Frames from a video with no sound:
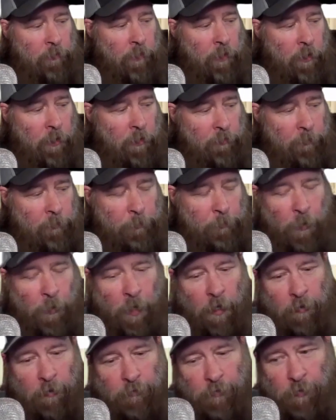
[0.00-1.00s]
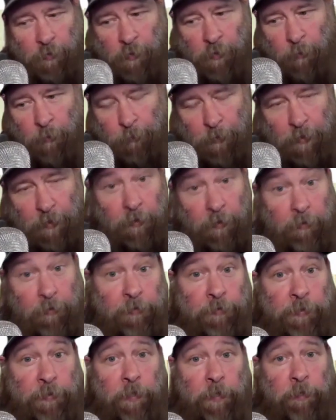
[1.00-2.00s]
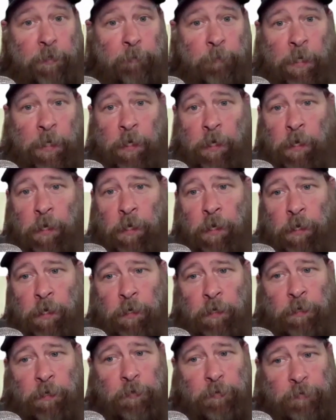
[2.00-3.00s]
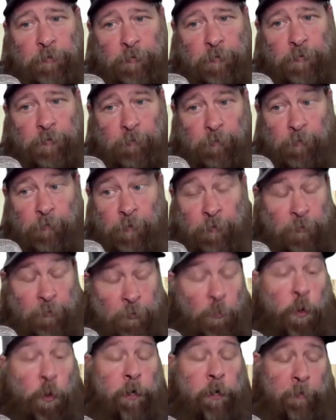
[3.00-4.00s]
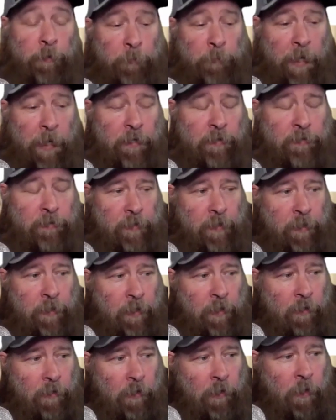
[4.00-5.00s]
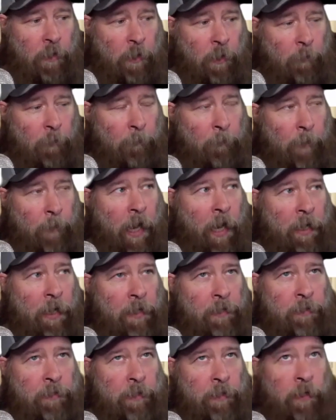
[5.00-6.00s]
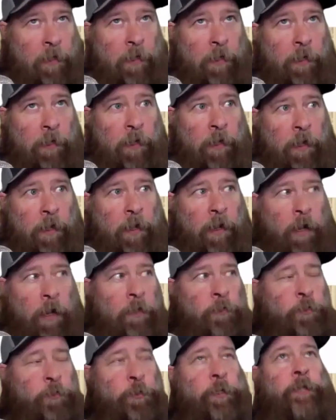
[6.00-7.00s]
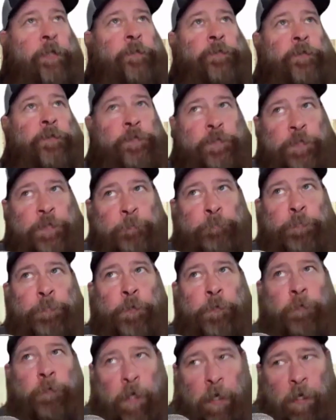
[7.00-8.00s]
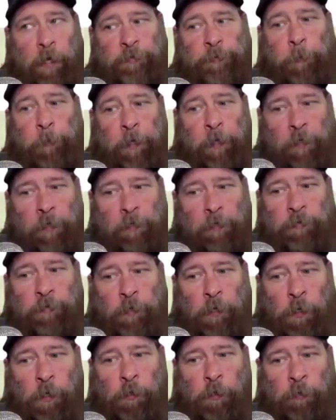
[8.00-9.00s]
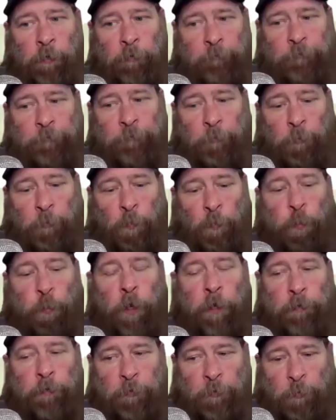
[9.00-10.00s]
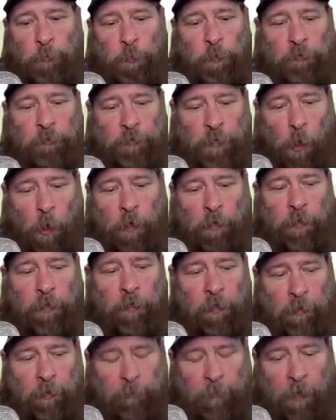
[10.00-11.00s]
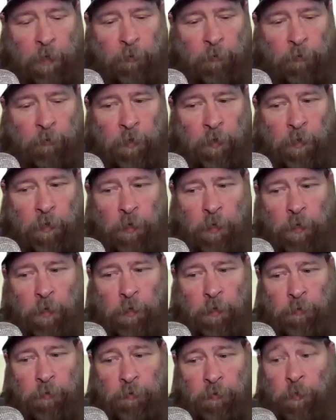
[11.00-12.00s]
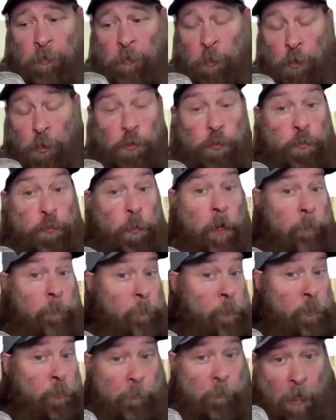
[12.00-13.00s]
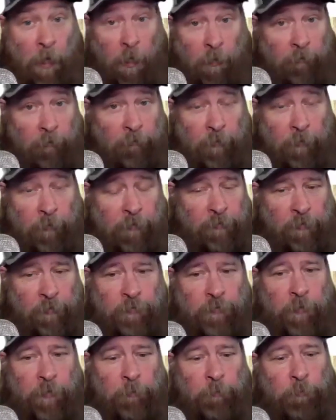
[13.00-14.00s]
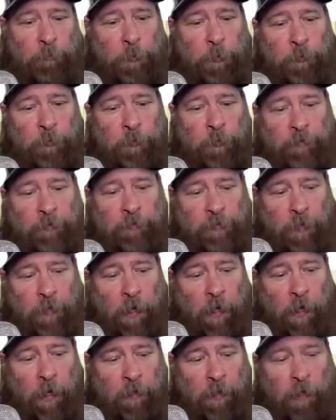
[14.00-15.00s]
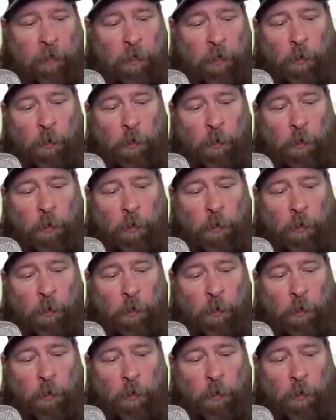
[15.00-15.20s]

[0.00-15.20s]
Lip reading: the product, the company, and the team is quite amazing. I look at the simple aspect of whether we're talking about the incredible amount of existing building stock